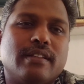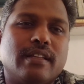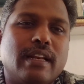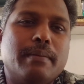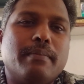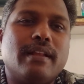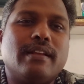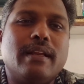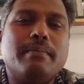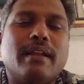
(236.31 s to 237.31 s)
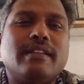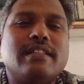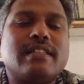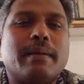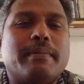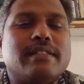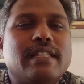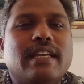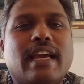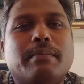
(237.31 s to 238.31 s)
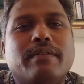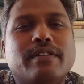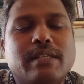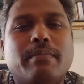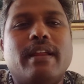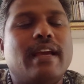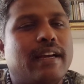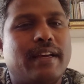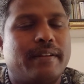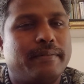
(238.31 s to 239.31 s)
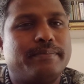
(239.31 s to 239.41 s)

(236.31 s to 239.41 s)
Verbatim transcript: the limb limb discrepancy can be visibly occur.